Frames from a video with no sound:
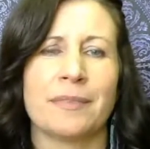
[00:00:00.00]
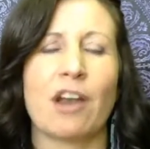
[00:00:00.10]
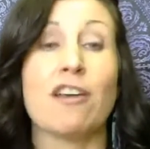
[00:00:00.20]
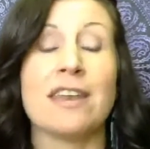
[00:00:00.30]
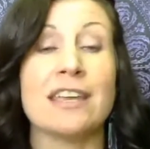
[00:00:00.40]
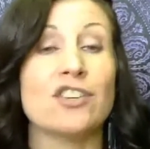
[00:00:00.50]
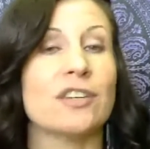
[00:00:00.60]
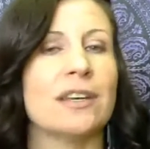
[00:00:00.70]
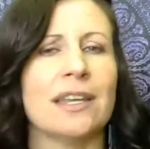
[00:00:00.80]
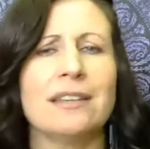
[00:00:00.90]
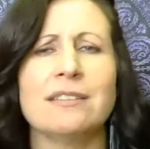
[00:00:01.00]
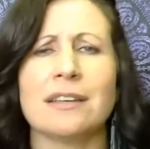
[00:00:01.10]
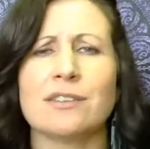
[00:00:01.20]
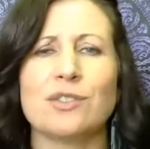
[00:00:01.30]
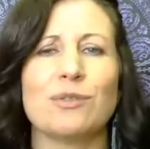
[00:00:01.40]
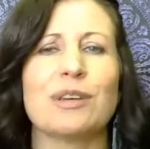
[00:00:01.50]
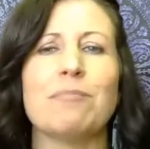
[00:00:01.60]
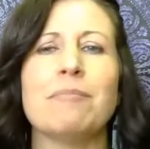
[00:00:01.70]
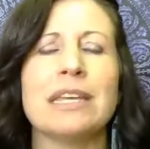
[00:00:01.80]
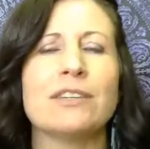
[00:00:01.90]
Our nation needs us to
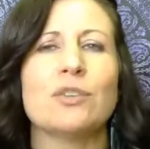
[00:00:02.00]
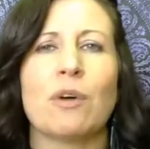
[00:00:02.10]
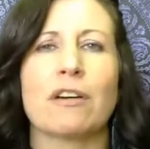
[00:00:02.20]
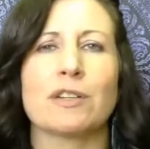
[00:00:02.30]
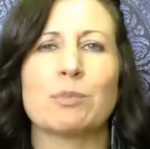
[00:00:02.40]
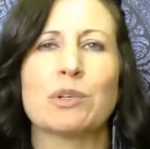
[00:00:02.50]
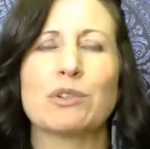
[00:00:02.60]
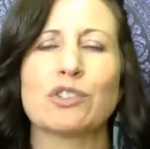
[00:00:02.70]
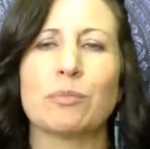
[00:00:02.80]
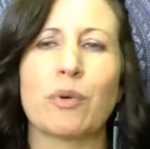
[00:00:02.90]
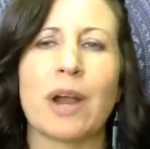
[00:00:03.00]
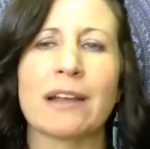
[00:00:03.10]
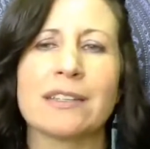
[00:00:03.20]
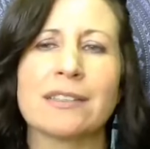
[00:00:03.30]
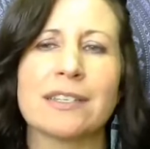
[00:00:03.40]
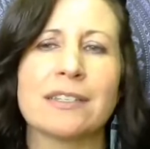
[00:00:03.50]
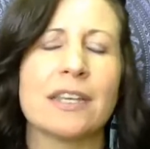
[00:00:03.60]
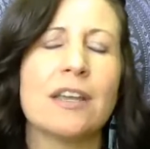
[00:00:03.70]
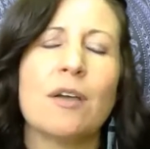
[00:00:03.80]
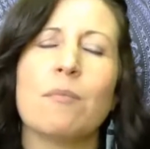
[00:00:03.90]
commit to our spiritual practices
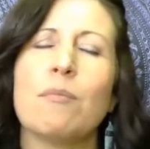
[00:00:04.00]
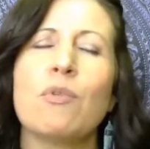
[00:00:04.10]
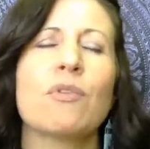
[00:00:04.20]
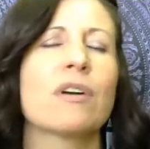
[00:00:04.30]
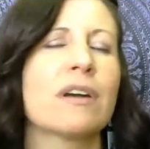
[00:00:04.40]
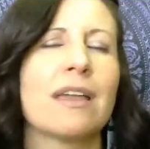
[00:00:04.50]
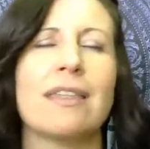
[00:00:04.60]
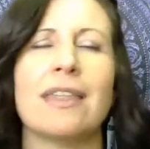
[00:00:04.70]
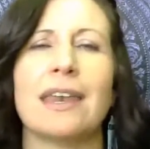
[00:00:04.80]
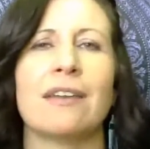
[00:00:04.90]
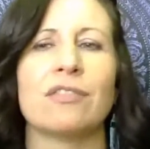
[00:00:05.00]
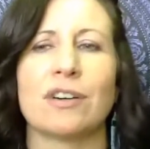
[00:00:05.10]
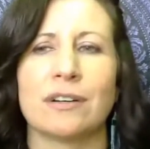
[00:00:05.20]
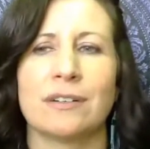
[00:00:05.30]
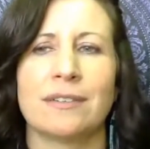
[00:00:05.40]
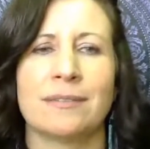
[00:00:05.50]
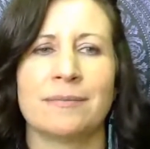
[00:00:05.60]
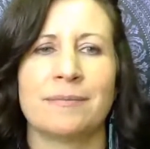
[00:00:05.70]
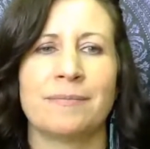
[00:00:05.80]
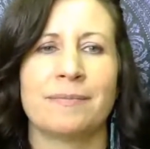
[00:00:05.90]
more than ever,
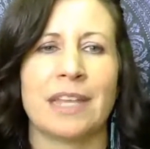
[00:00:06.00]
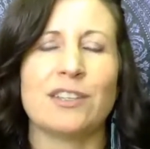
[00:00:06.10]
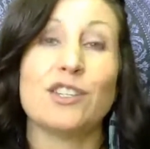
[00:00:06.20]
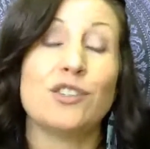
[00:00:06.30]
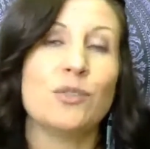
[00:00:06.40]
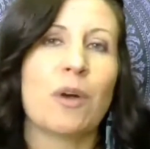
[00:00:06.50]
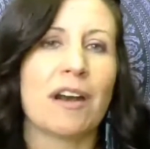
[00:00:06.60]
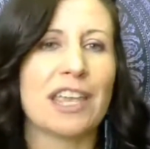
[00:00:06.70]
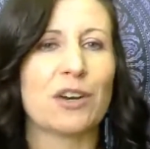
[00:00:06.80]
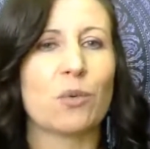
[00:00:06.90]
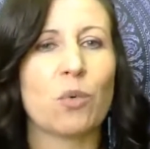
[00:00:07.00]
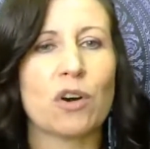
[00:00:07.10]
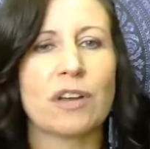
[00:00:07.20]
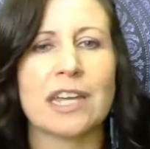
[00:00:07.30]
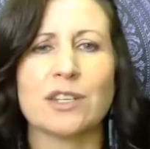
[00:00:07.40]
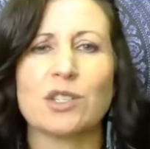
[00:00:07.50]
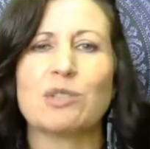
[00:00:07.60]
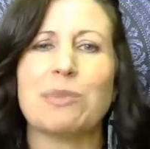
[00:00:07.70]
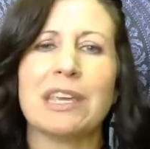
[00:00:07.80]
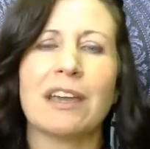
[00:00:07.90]
and to do our inner work and to
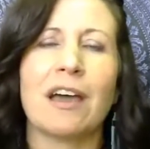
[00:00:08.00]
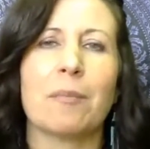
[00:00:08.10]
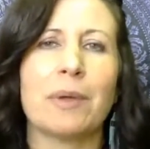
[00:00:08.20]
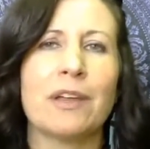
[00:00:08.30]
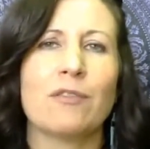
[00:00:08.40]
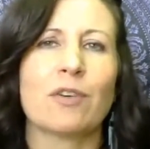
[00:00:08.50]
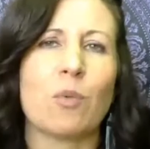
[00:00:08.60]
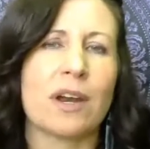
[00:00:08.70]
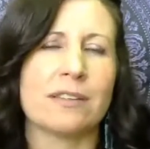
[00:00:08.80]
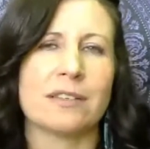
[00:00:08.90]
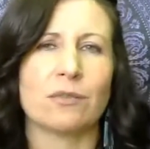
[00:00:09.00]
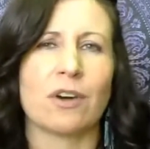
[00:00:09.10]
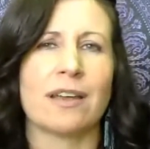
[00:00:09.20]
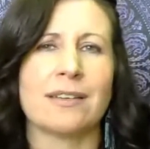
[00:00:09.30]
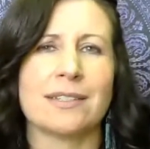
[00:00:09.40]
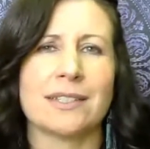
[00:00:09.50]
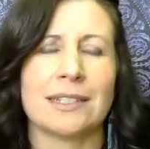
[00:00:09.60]
speak up for what isn't right.